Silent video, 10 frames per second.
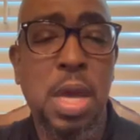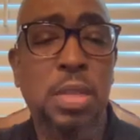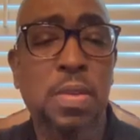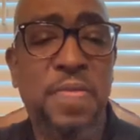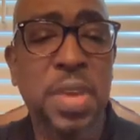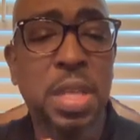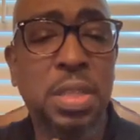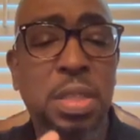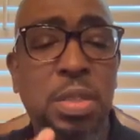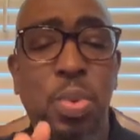a
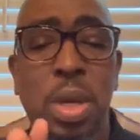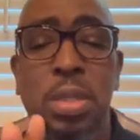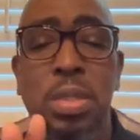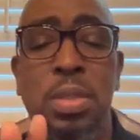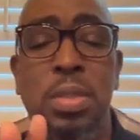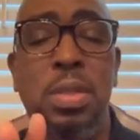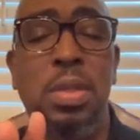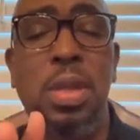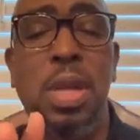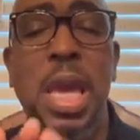defeated situation,
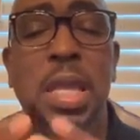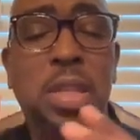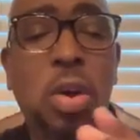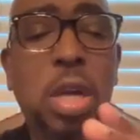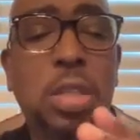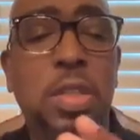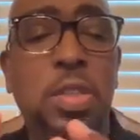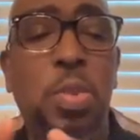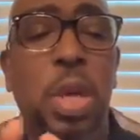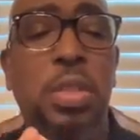a dark
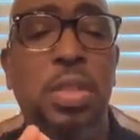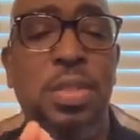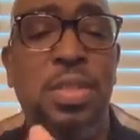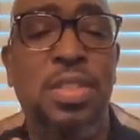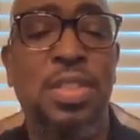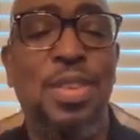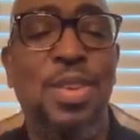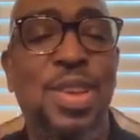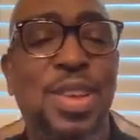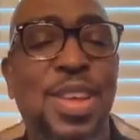situation.
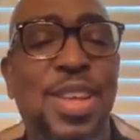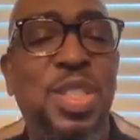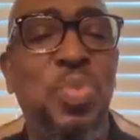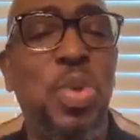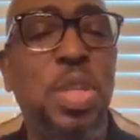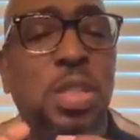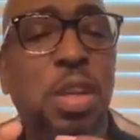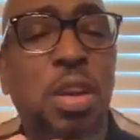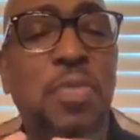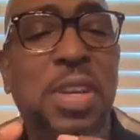See, we
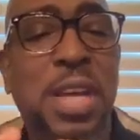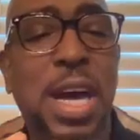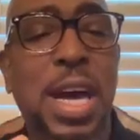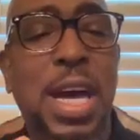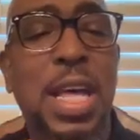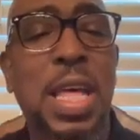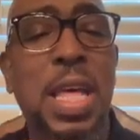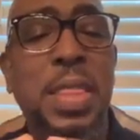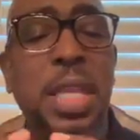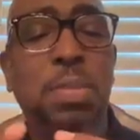serve a God
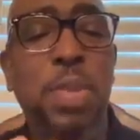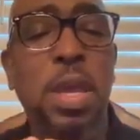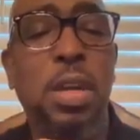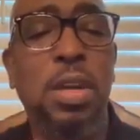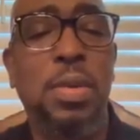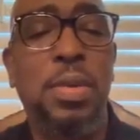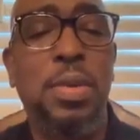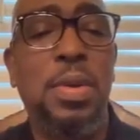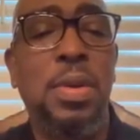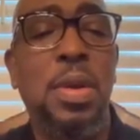that's bigger.
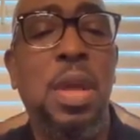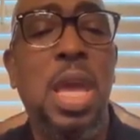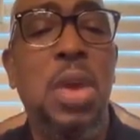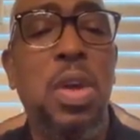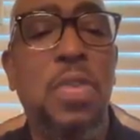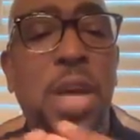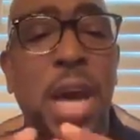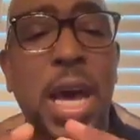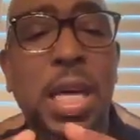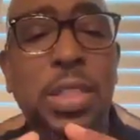And if
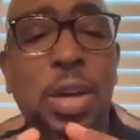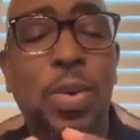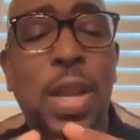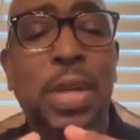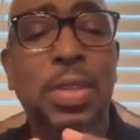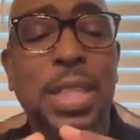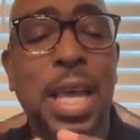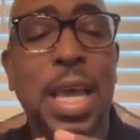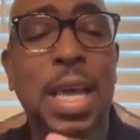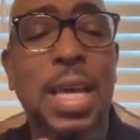God's on our
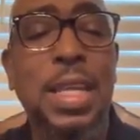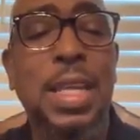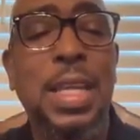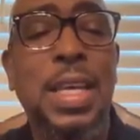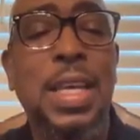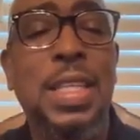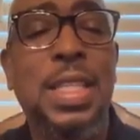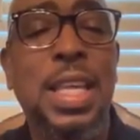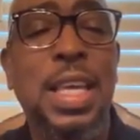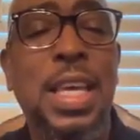side,
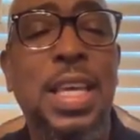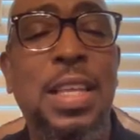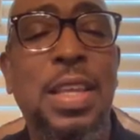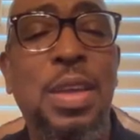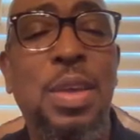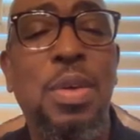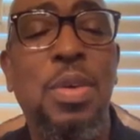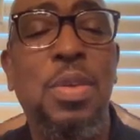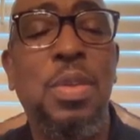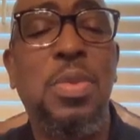then
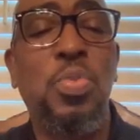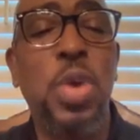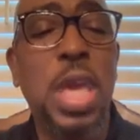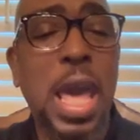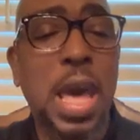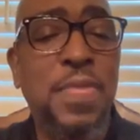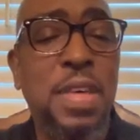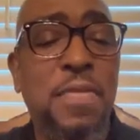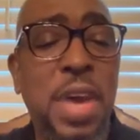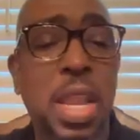we have
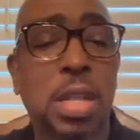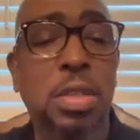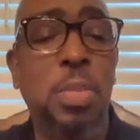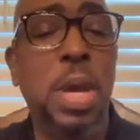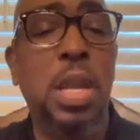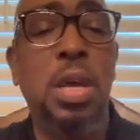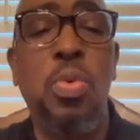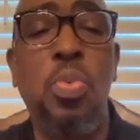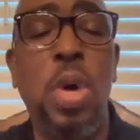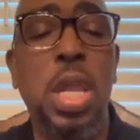the advantage no
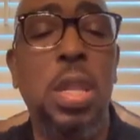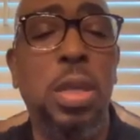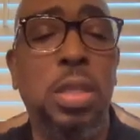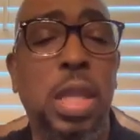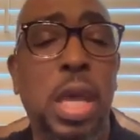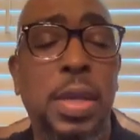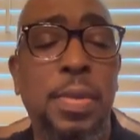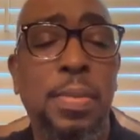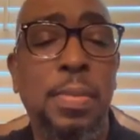matter what it looks like.